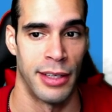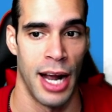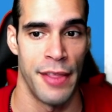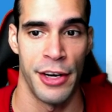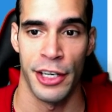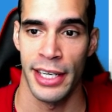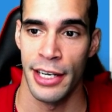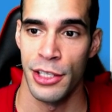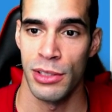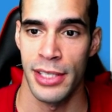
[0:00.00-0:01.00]
and then you're gonna get
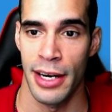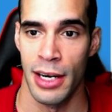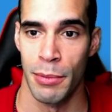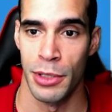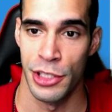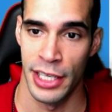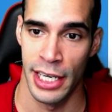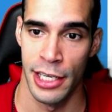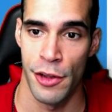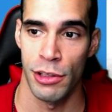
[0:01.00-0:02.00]
a new set of numbers. You're gonna get
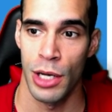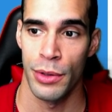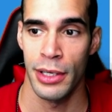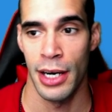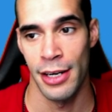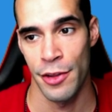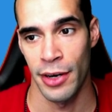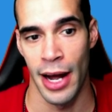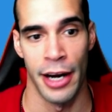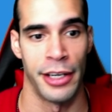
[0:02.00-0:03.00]
another lower, another
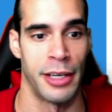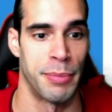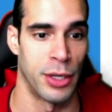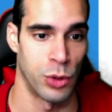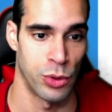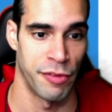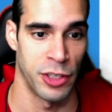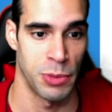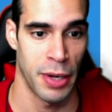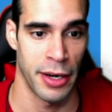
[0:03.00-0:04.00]
higher. You're gonna pick which one
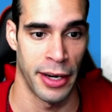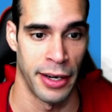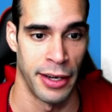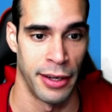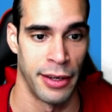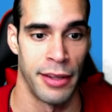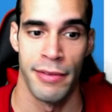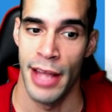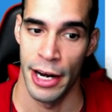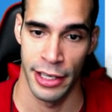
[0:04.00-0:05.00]
feels better.
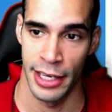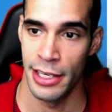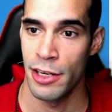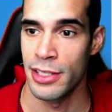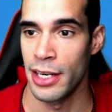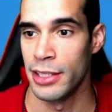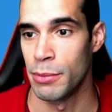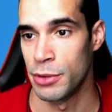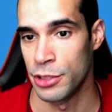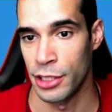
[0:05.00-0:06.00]
Now you're gonna get another set of
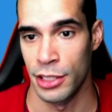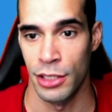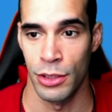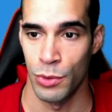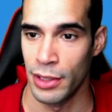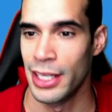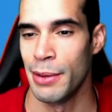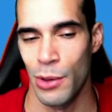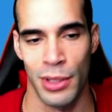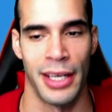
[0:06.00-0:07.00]
numbers. You're gonna keep
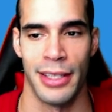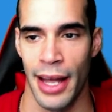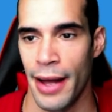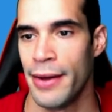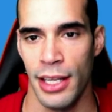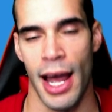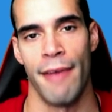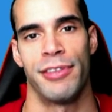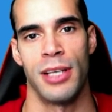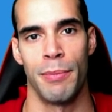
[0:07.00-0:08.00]
going like that.
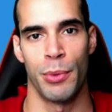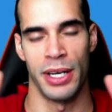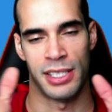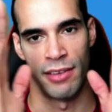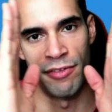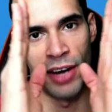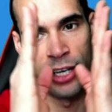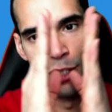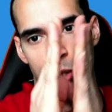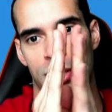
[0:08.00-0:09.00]
At some point, it's gonna
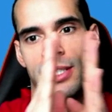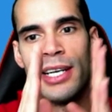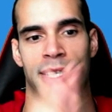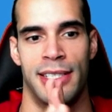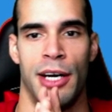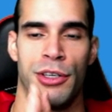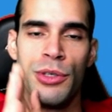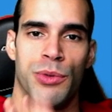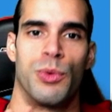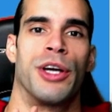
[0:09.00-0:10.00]
fine tune. It's gonna tell
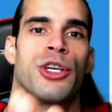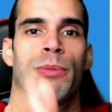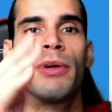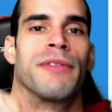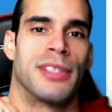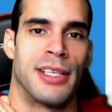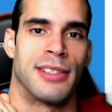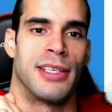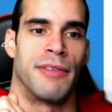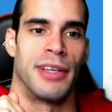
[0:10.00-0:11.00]
you what your perfect
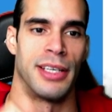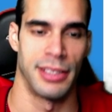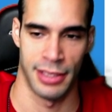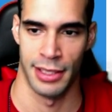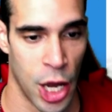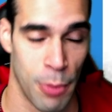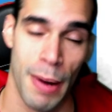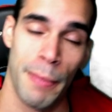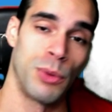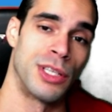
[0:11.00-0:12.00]
sensitivity is. And
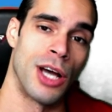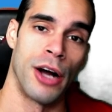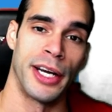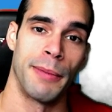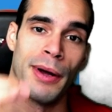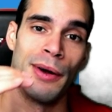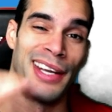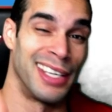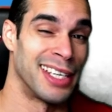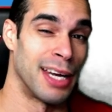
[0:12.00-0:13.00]
remember, we're talking about
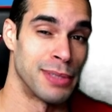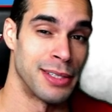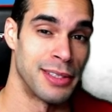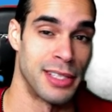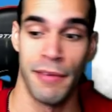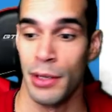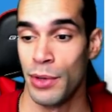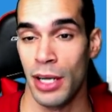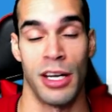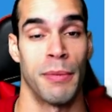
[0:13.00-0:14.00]
in-game sensitivity. We're
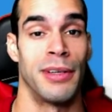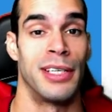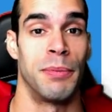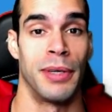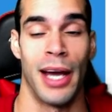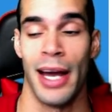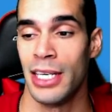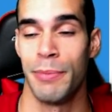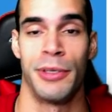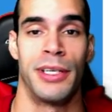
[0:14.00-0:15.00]
not talking about DPI.
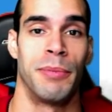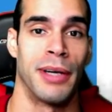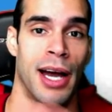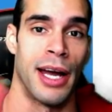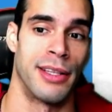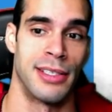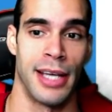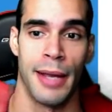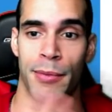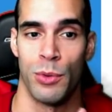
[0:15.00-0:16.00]
Keep your DPI the
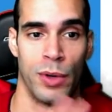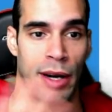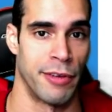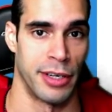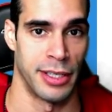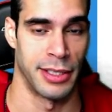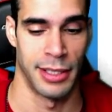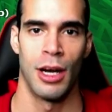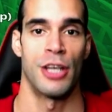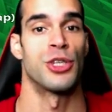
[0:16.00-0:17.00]
same or whatever it is.
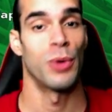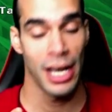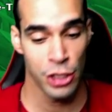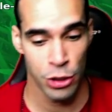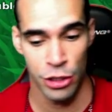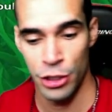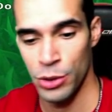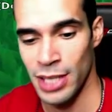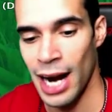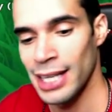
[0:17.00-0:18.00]
right, so what I choose to do
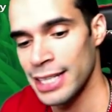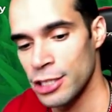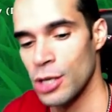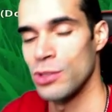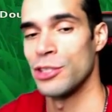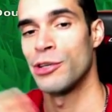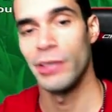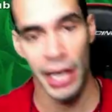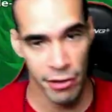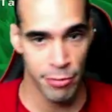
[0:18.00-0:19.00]
is I like to go into
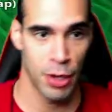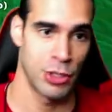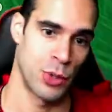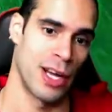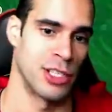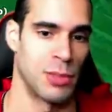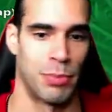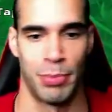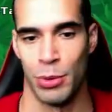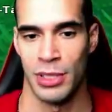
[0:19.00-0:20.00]
creative mode, so I can just
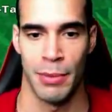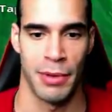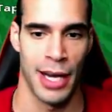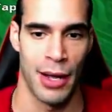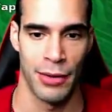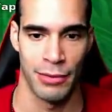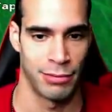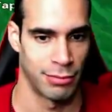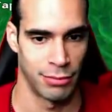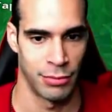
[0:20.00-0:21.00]
pull something out
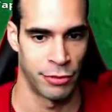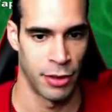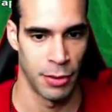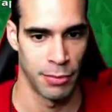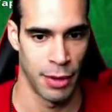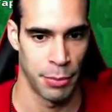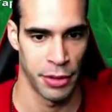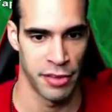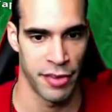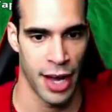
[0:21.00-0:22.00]
from a
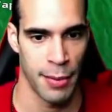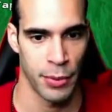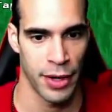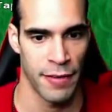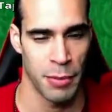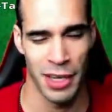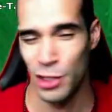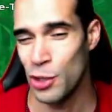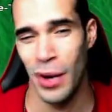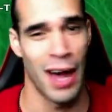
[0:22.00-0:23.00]
prefab or whatever, but
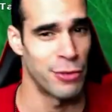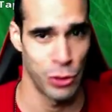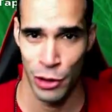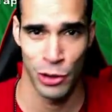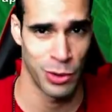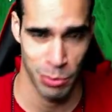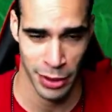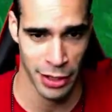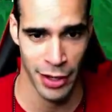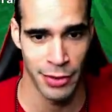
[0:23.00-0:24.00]
you don't have to. You can do it in
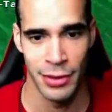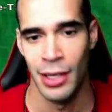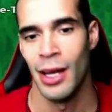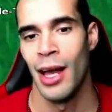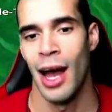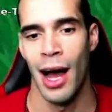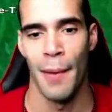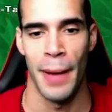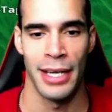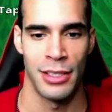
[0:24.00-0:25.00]
Playground.
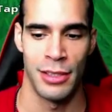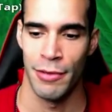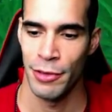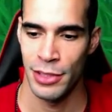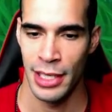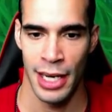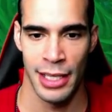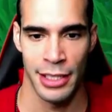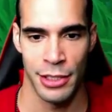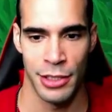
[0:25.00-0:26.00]
The first thing I
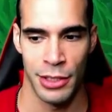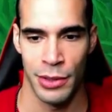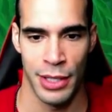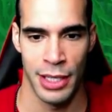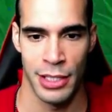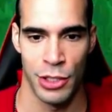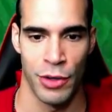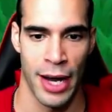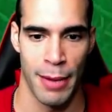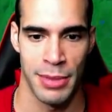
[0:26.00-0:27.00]
like to do is
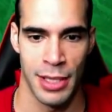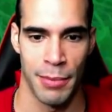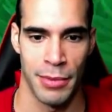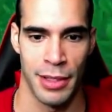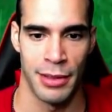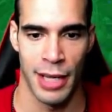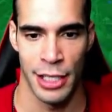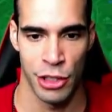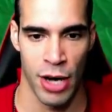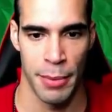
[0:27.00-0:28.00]
grab something. I
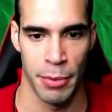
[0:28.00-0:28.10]
just grab a